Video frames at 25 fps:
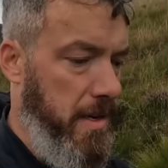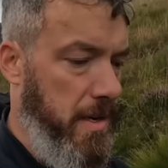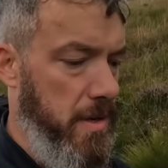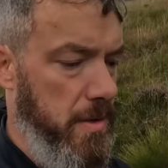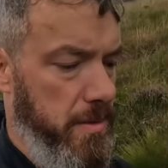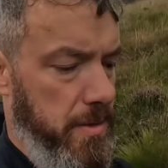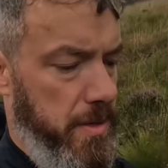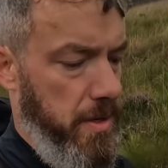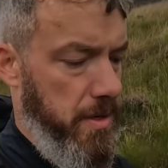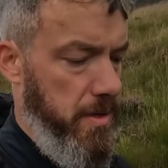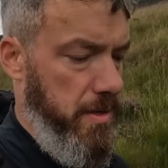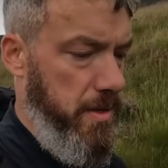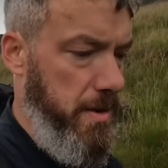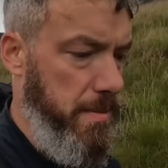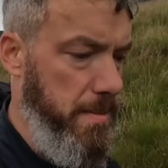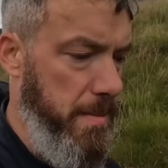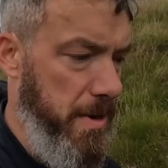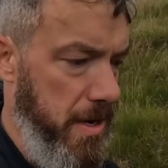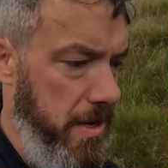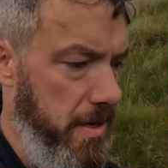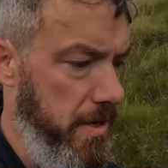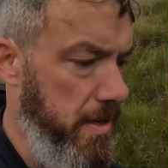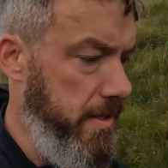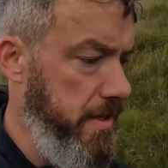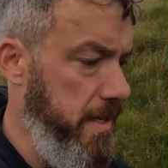I was going to do
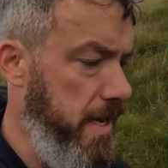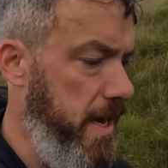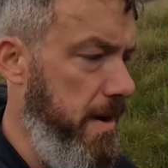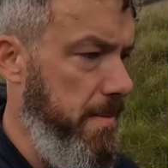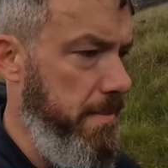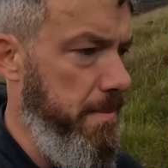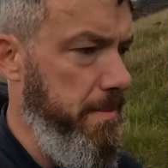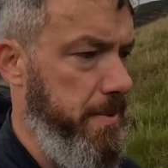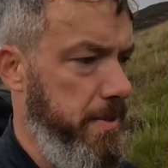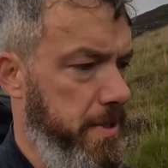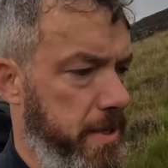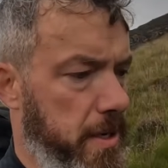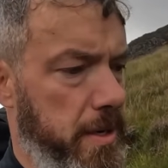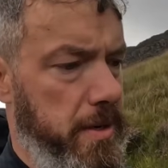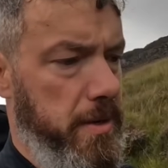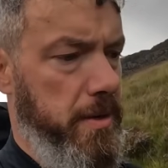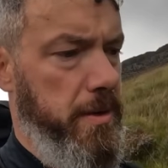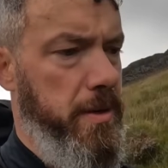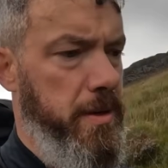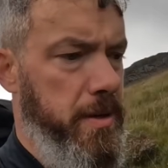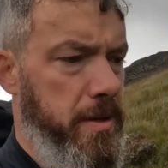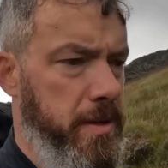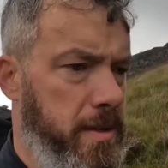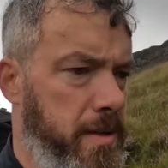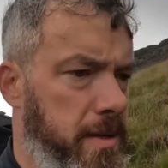my last camp. So
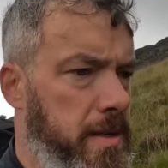I'm